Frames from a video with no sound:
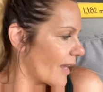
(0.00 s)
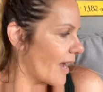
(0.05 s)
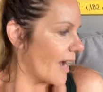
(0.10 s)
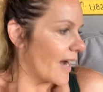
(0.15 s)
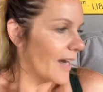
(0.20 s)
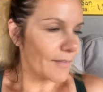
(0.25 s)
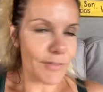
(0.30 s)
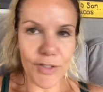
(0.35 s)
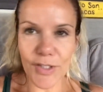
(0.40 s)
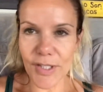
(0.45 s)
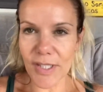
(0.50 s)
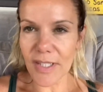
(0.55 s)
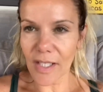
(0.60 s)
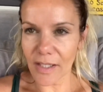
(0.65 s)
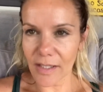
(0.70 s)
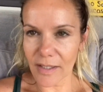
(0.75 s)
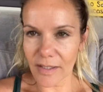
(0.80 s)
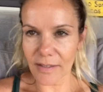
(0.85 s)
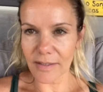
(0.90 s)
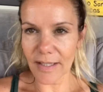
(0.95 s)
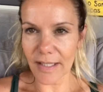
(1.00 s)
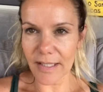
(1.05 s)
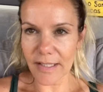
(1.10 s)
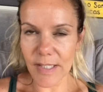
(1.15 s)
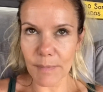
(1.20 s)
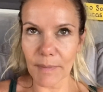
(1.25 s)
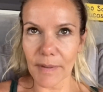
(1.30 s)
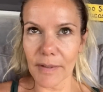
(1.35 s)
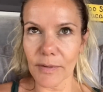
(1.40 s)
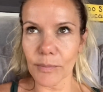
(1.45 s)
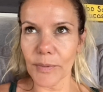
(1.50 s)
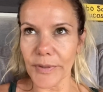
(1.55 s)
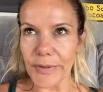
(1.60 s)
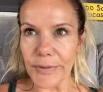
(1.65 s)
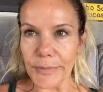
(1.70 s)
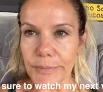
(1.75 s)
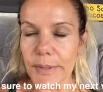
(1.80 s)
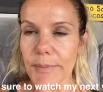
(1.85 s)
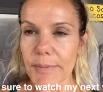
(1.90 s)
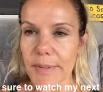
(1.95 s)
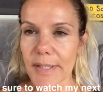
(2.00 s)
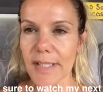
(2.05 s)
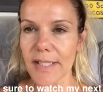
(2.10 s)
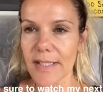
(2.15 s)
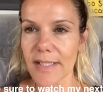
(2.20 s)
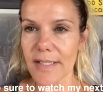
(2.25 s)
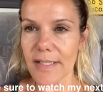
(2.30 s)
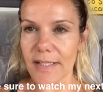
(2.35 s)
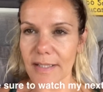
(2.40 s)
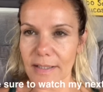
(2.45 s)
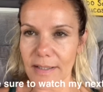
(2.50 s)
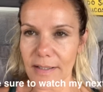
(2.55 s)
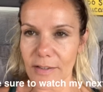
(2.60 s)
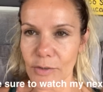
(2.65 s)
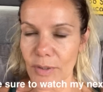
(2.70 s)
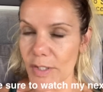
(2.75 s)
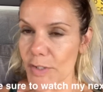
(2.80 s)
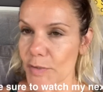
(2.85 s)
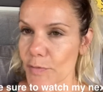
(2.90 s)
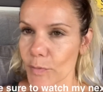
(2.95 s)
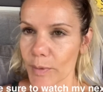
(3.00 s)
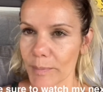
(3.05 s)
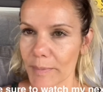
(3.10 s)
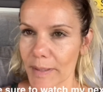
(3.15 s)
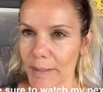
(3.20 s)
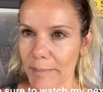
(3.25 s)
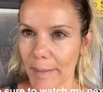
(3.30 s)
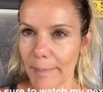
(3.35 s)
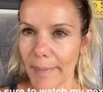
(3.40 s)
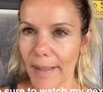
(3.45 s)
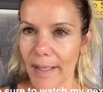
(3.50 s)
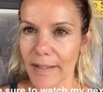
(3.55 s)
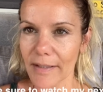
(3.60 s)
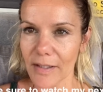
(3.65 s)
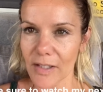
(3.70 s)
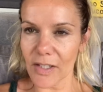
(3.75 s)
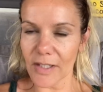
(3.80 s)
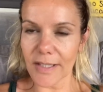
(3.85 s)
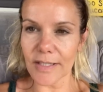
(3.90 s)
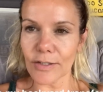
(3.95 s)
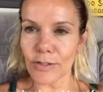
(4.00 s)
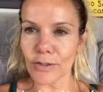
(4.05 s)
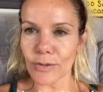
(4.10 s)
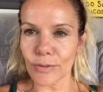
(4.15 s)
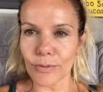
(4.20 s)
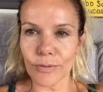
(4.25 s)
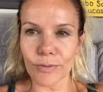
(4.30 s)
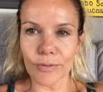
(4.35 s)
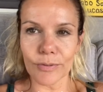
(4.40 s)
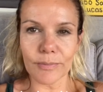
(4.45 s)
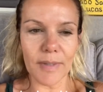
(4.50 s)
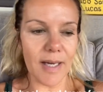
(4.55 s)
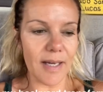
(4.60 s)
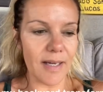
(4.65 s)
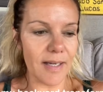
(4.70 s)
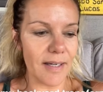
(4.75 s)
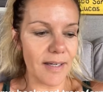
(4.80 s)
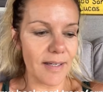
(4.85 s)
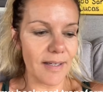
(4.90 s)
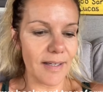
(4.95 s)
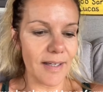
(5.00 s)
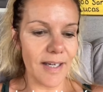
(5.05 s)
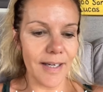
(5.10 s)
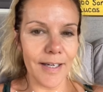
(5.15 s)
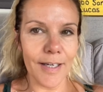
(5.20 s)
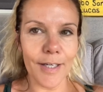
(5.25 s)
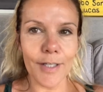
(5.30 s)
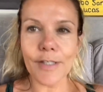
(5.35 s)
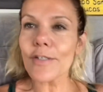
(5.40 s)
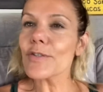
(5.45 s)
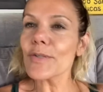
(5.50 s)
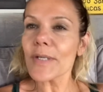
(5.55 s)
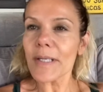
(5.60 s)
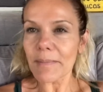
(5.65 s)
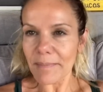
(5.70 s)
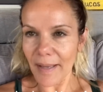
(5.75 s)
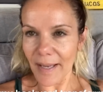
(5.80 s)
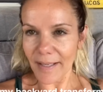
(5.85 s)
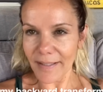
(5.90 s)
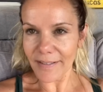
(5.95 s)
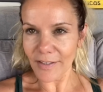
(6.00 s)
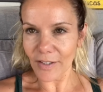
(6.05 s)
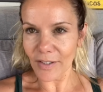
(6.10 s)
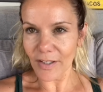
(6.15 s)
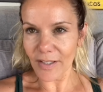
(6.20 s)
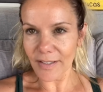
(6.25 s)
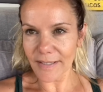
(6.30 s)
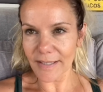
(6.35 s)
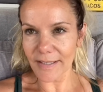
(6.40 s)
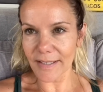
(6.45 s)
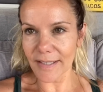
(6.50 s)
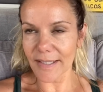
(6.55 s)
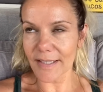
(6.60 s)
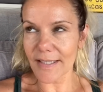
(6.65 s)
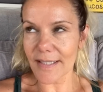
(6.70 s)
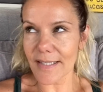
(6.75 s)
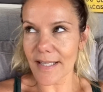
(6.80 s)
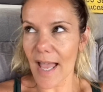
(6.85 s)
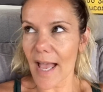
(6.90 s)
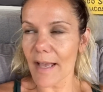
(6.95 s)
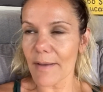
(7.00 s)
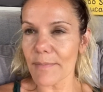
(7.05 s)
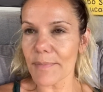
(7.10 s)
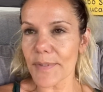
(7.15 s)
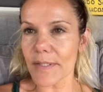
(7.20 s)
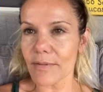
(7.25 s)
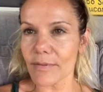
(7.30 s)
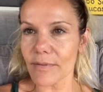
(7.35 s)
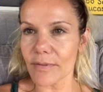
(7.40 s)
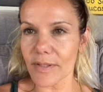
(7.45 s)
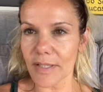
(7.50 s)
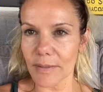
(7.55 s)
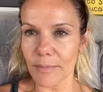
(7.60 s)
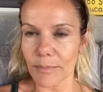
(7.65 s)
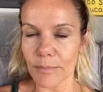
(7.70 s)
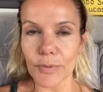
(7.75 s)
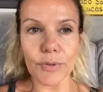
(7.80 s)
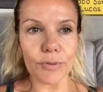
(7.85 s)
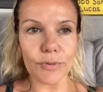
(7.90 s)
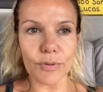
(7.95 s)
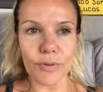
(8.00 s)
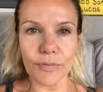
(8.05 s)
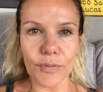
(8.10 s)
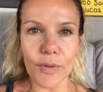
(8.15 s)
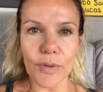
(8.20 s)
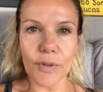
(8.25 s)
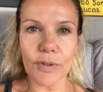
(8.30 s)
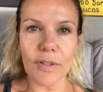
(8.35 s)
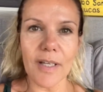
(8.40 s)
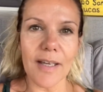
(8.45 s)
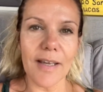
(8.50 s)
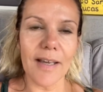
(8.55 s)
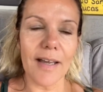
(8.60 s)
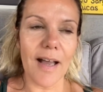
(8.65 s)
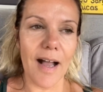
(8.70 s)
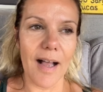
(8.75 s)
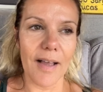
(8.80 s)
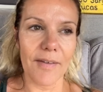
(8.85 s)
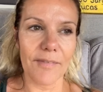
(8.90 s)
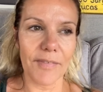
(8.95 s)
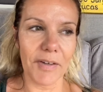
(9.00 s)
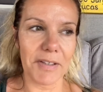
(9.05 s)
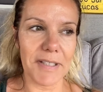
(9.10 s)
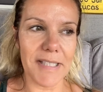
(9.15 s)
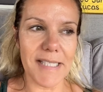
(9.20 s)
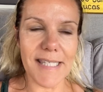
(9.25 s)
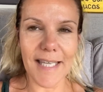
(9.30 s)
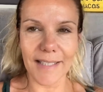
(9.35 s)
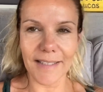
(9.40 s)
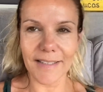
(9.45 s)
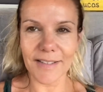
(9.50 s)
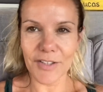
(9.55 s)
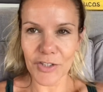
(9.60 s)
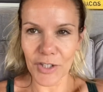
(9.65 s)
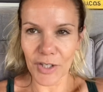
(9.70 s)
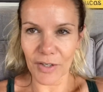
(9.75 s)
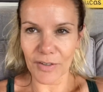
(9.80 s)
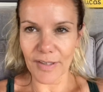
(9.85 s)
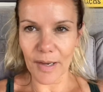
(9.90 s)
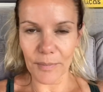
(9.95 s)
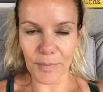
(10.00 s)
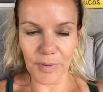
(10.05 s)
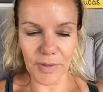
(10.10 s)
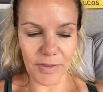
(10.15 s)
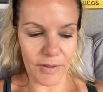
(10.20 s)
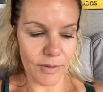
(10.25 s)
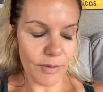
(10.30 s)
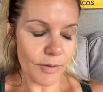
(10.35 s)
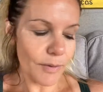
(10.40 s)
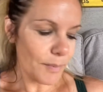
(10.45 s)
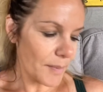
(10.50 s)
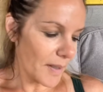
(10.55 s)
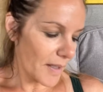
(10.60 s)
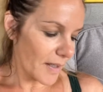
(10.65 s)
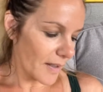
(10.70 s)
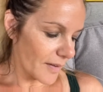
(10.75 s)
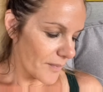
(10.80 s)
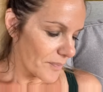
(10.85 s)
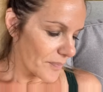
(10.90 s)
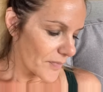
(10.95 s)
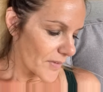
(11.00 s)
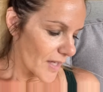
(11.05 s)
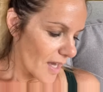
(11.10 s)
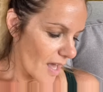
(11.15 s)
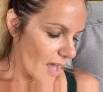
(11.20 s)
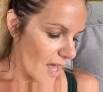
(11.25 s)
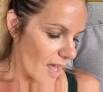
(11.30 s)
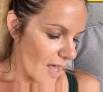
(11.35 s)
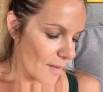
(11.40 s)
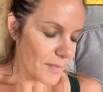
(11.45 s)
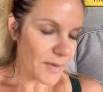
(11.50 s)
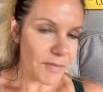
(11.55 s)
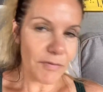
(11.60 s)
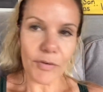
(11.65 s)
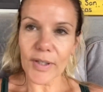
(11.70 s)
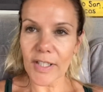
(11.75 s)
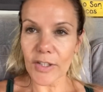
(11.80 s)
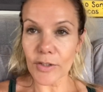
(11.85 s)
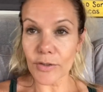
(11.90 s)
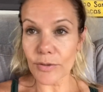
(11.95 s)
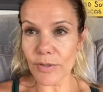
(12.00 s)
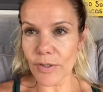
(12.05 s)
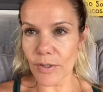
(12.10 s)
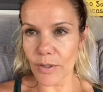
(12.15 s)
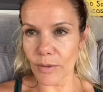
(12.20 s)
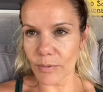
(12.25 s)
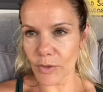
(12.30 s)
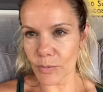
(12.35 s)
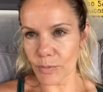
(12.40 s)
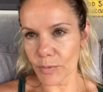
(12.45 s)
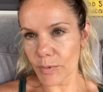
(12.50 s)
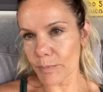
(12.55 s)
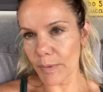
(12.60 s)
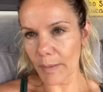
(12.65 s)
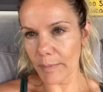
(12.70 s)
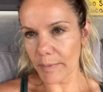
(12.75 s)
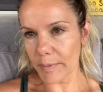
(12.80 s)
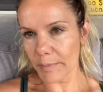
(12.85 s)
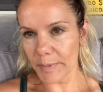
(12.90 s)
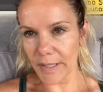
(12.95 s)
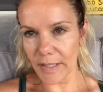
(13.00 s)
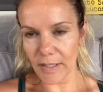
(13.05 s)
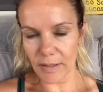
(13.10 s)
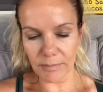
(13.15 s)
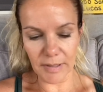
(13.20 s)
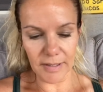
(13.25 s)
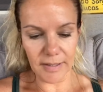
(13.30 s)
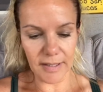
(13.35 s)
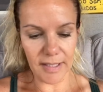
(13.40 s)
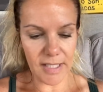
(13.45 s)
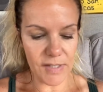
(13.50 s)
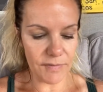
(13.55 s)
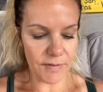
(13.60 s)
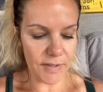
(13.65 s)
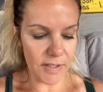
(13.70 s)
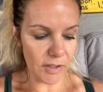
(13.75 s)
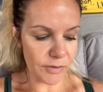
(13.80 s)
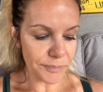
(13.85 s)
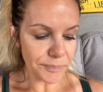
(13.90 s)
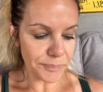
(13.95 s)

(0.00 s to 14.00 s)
spent 3 weeks transforming my backyard into my dream backyard, and it is absolutely beautiful. I'm very excited to share that with you, but before I do so, which will probably be on my next video,